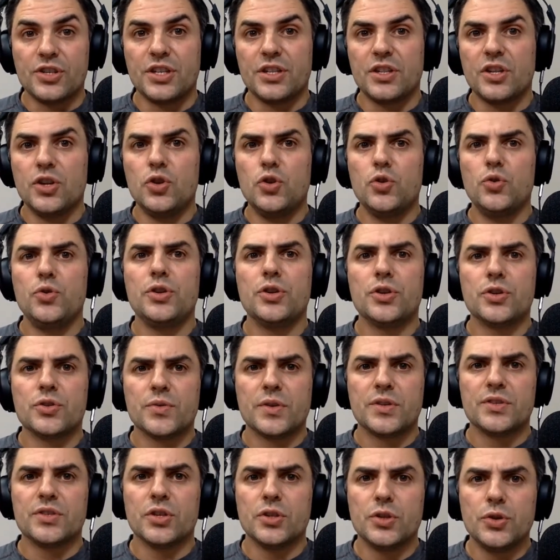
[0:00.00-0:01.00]
and the New Year's
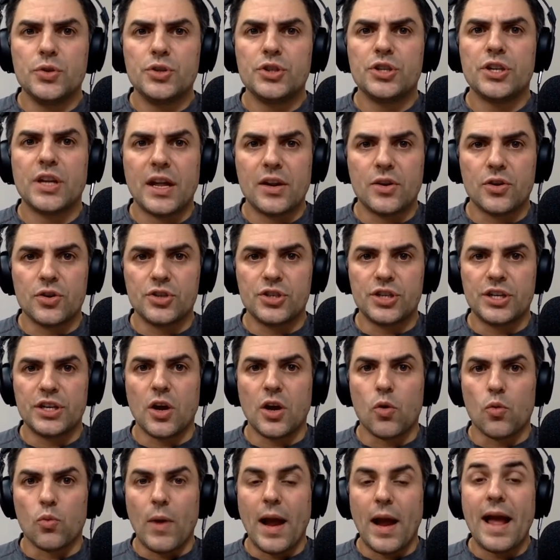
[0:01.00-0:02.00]
resolution energy
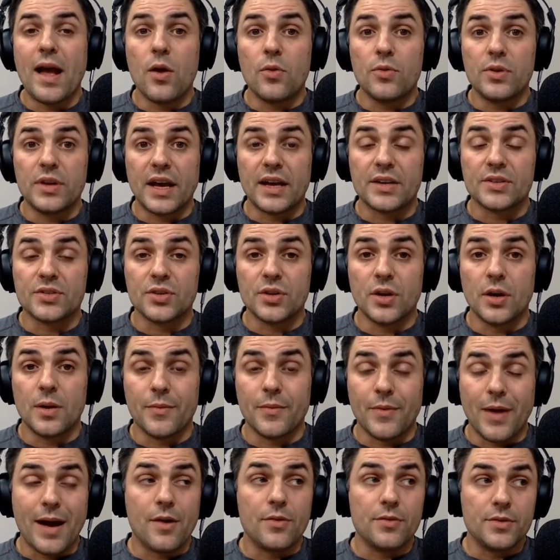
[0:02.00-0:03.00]
around ex-
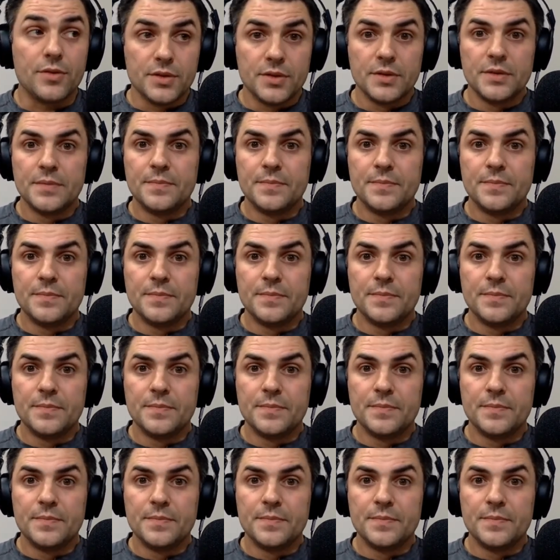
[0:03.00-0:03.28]
around